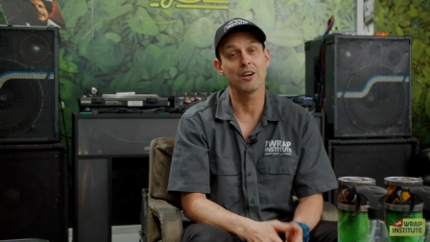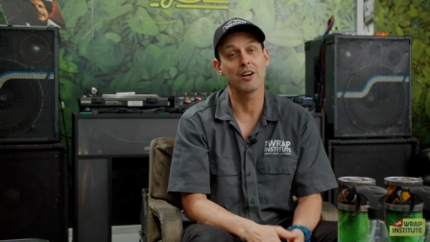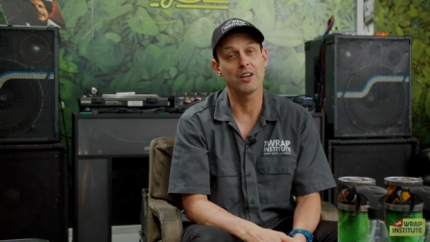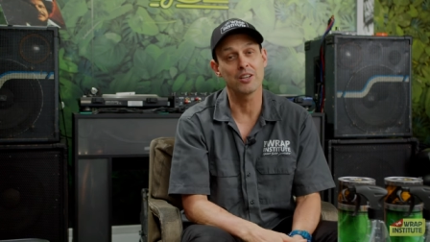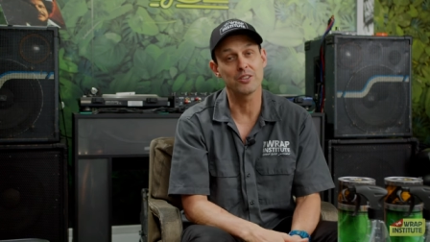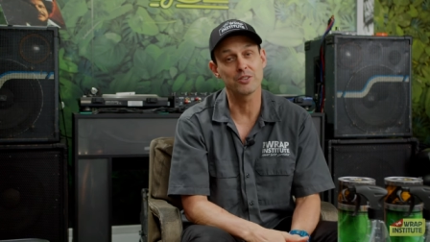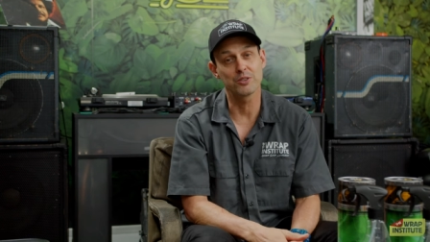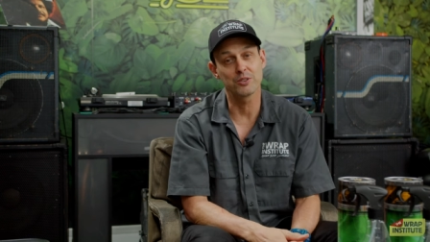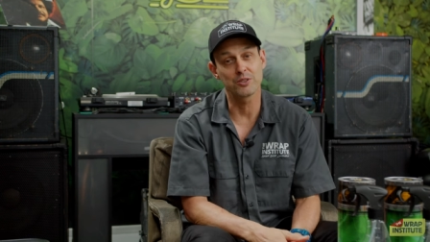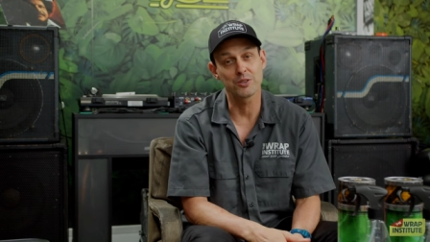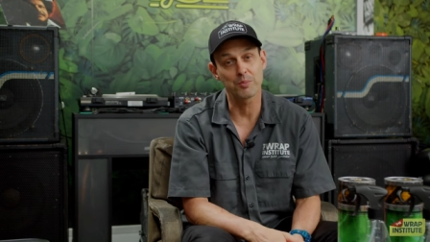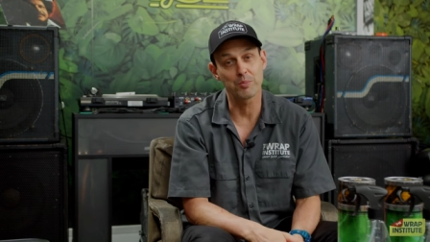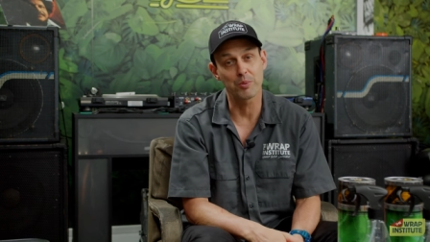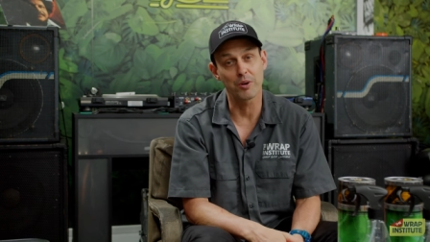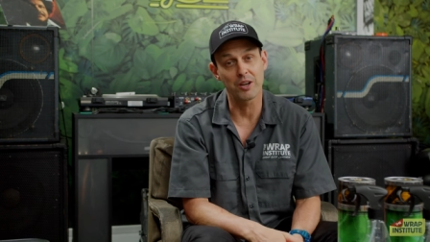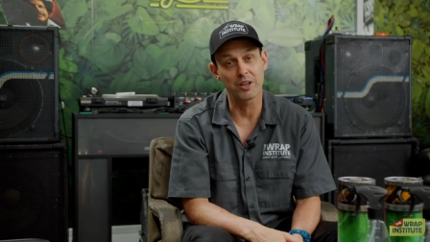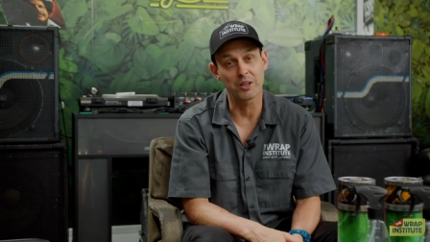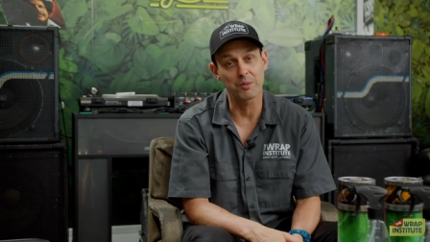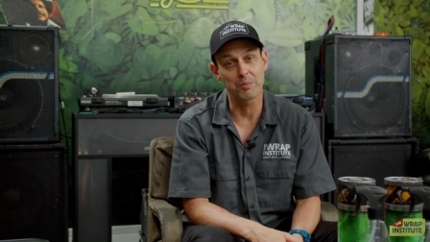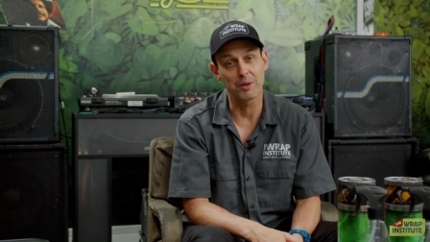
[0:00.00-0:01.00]
oh, it's just a
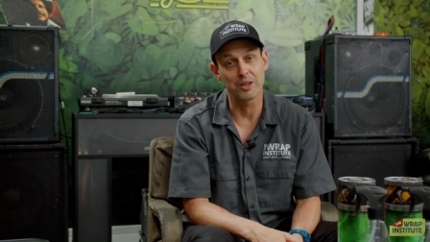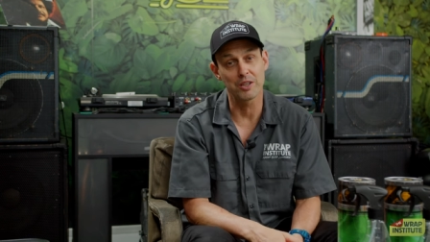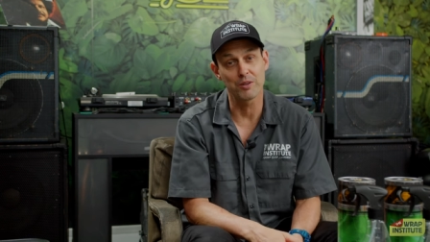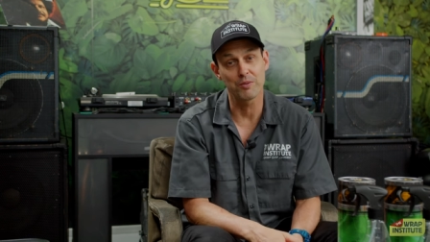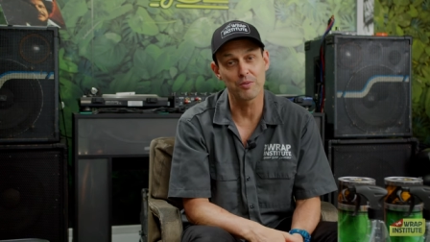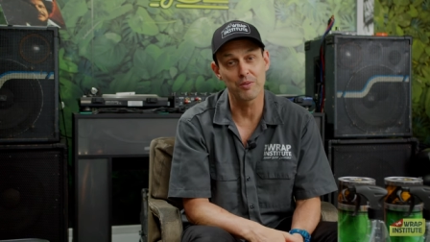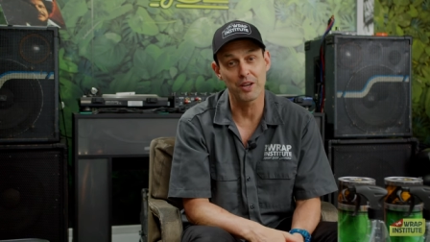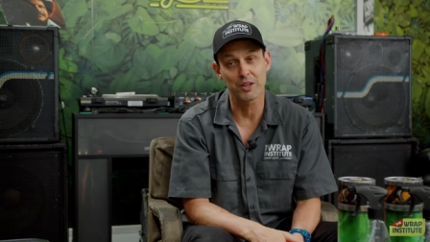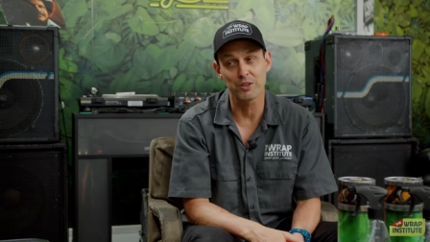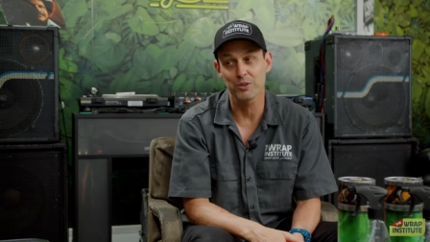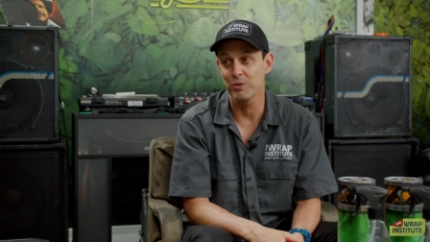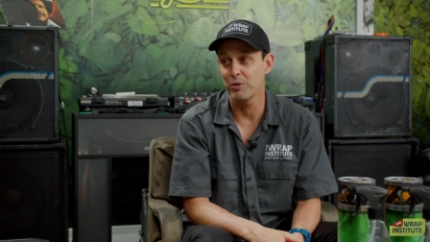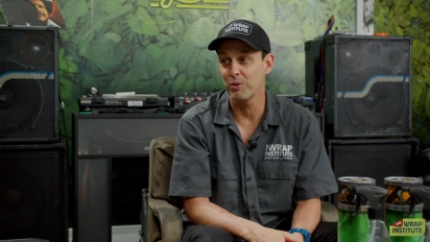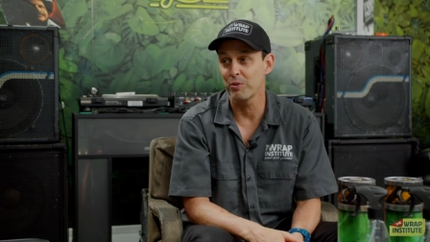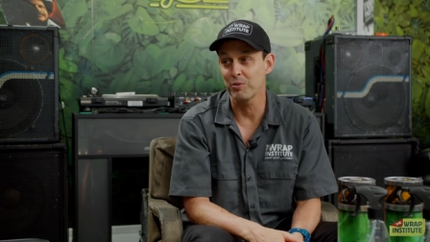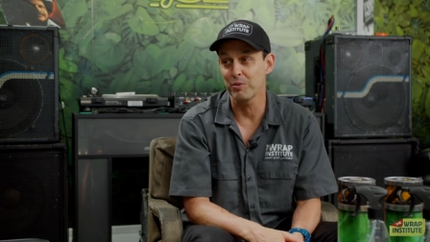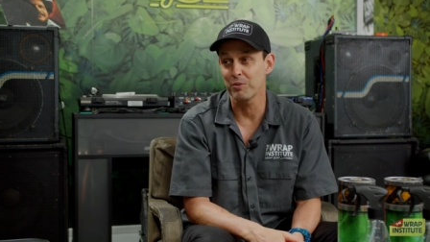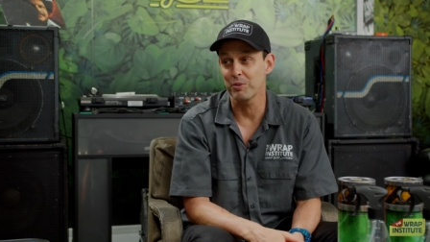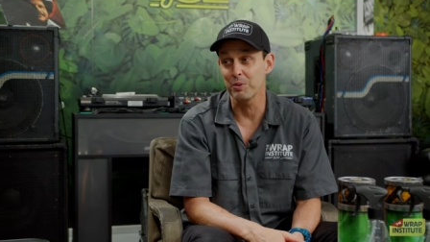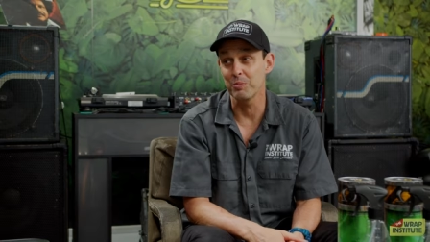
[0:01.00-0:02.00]
product manufacturer
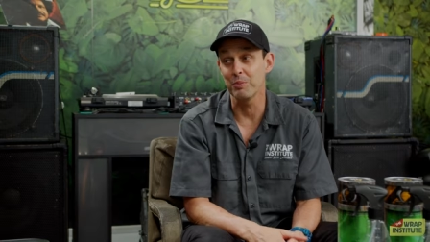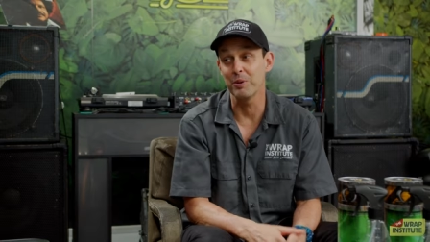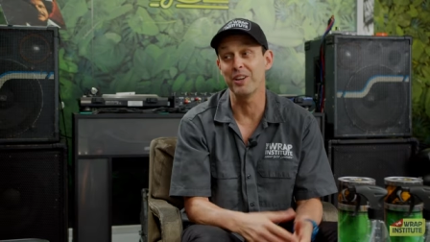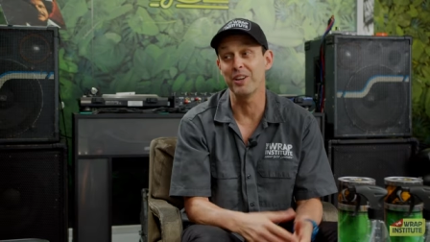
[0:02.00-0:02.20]
overview,